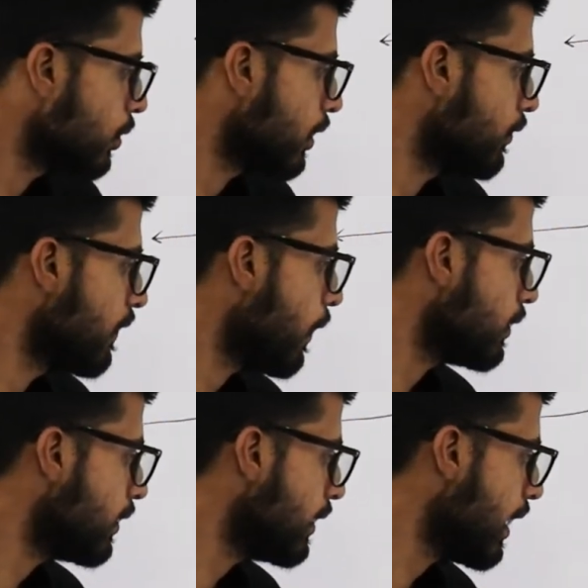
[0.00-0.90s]
Okay, we
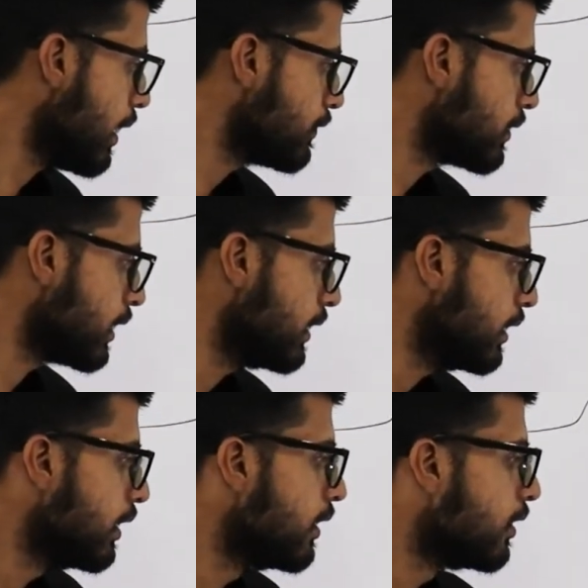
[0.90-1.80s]
already have
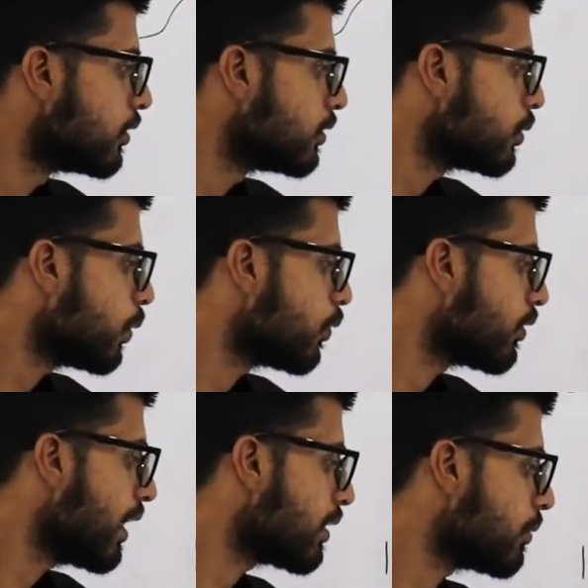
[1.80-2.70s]
3. So
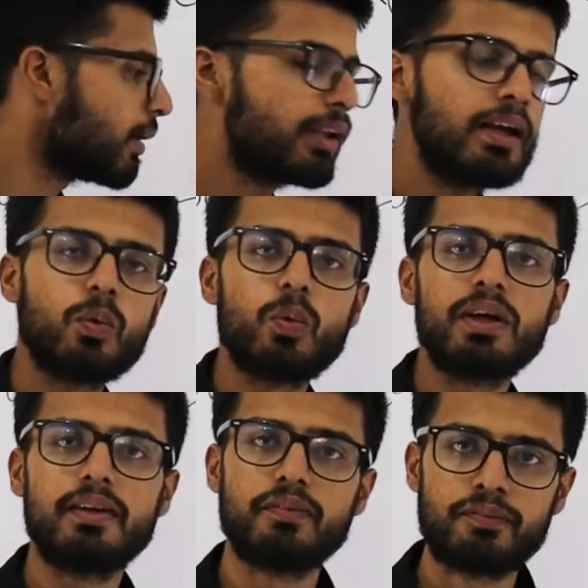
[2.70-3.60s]
we are remaining
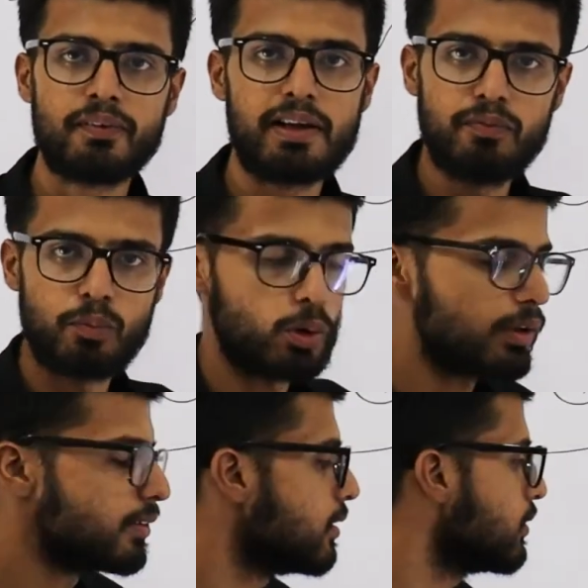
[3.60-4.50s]
with 5 more
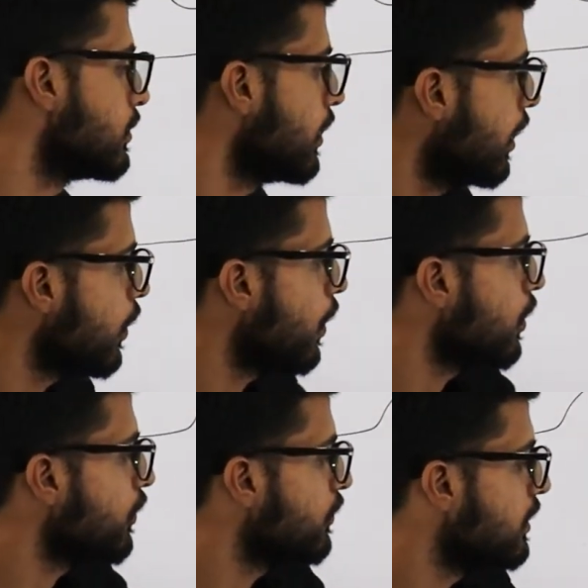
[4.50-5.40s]
digits and
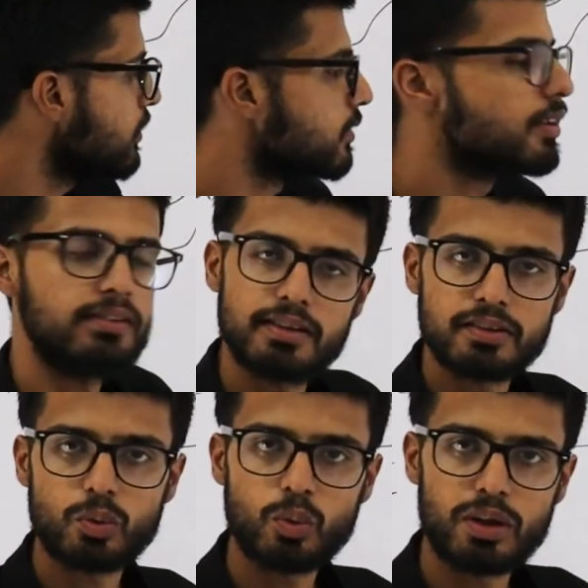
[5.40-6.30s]
all of these
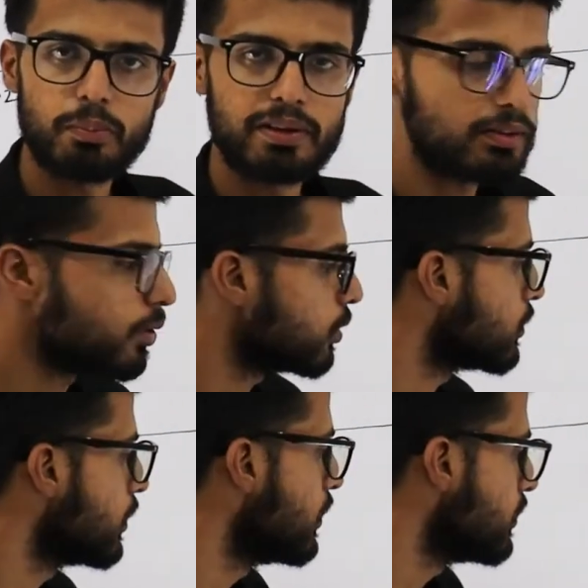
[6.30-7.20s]
digits will be zeros.